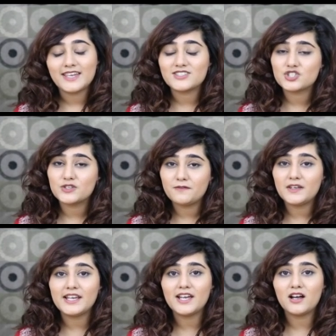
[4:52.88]
It's
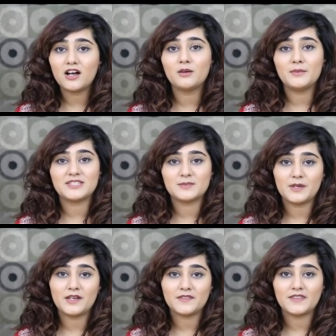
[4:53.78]
Shafilea Ahmed's
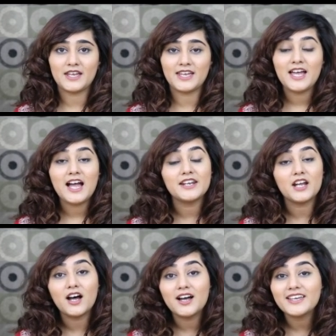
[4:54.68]
birthday and
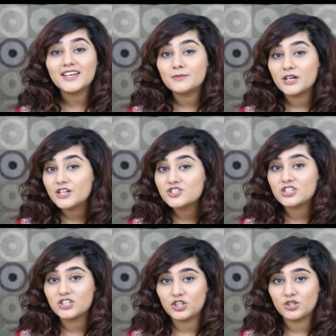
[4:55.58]
I am
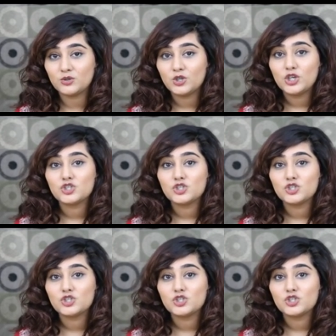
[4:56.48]
urging you